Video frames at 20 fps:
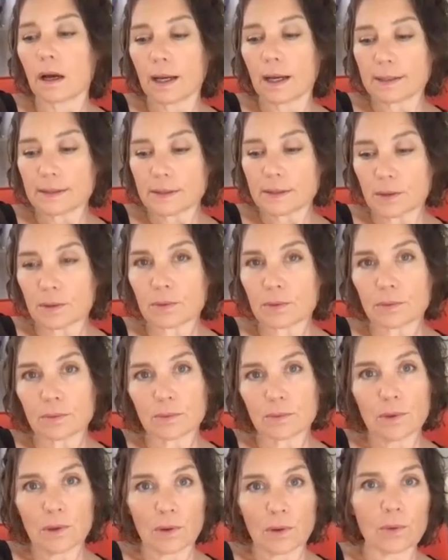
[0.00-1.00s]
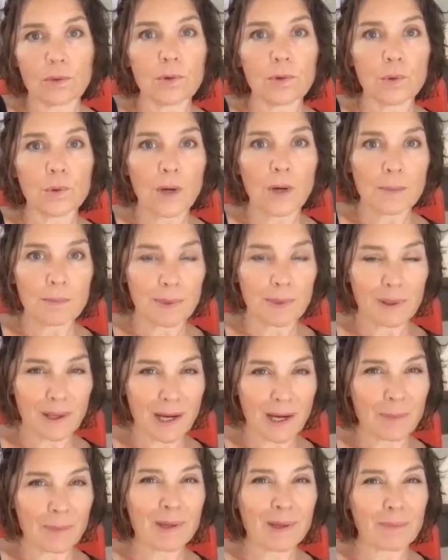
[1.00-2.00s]
I don't know who I'm
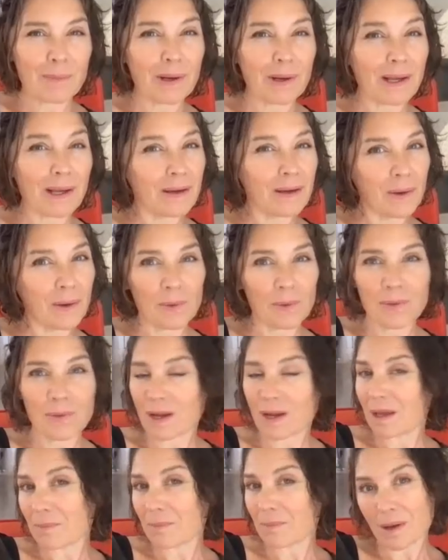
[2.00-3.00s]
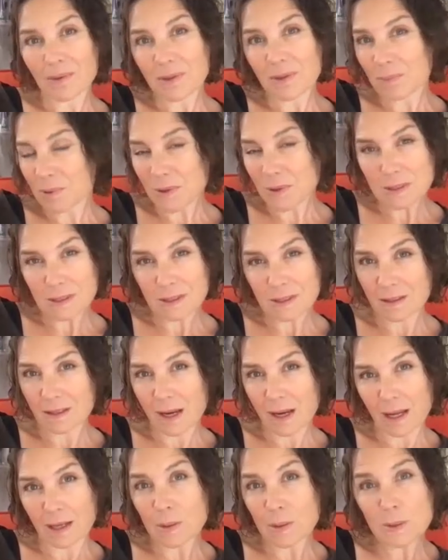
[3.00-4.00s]
becoming, but I know that I am not the person
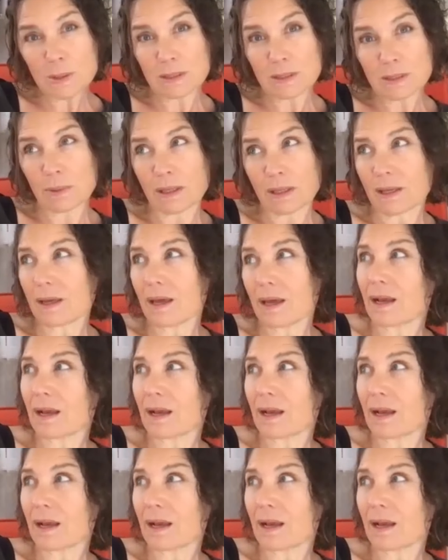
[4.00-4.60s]
that I used to be.